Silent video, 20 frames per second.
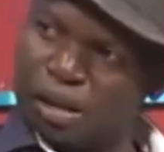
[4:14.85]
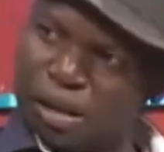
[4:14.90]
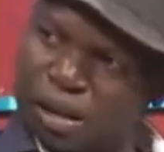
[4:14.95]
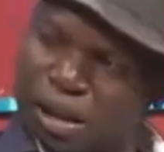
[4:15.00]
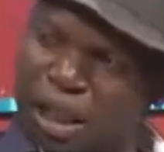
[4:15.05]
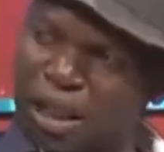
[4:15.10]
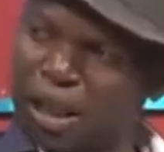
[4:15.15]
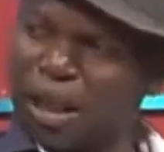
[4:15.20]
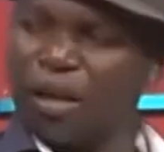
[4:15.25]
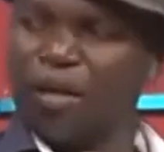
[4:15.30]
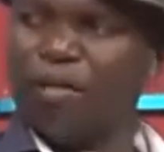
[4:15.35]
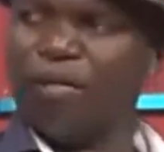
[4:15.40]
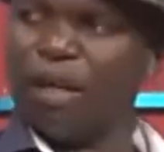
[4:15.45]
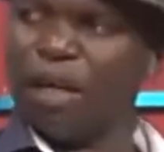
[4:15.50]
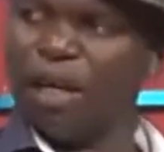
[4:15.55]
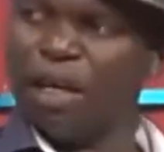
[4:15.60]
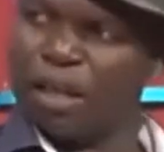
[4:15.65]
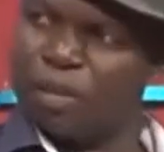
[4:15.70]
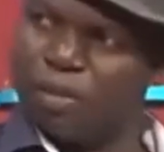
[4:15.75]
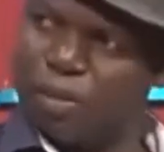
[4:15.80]
take care of the
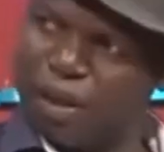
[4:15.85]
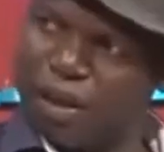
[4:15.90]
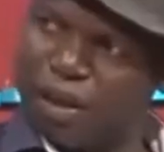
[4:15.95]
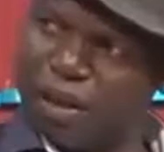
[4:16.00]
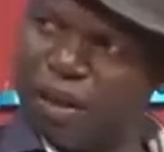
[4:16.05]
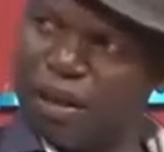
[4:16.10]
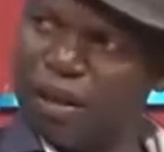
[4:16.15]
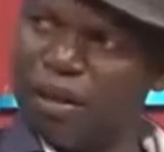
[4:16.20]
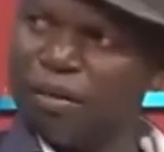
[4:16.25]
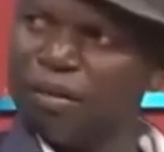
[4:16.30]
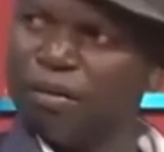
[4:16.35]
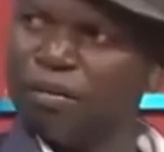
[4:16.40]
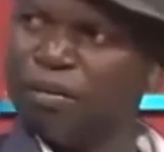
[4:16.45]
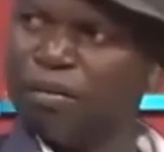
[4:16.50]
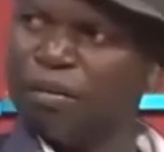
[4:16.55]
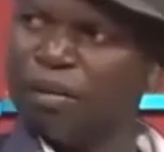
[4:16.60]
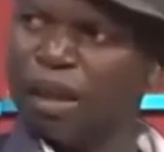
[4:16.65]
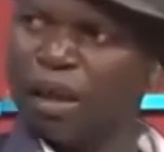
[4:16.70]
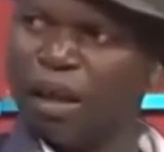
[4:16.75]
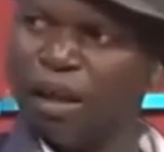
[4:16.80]
husband
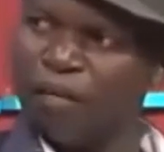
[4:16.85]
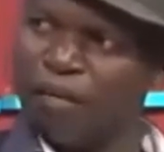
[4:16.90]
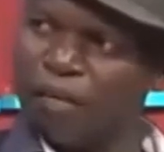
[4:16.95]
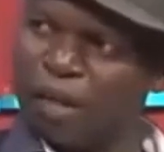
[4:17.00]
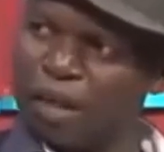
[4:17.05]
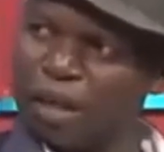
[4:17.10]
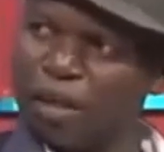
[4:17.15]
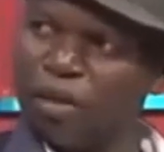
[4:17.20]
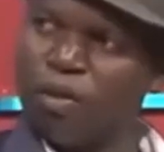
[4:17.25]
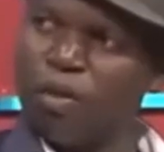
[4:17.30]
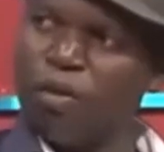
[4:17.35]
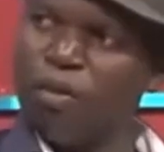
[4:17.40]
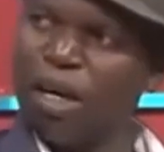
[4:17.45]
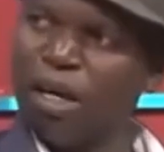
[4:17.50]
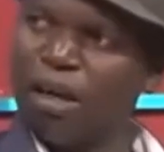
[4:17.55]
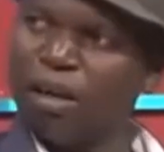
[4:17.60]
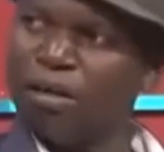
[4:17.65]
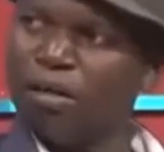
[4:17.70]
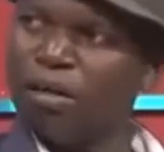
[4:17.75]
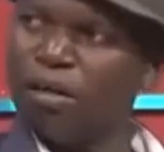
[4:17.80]
if it's a woman,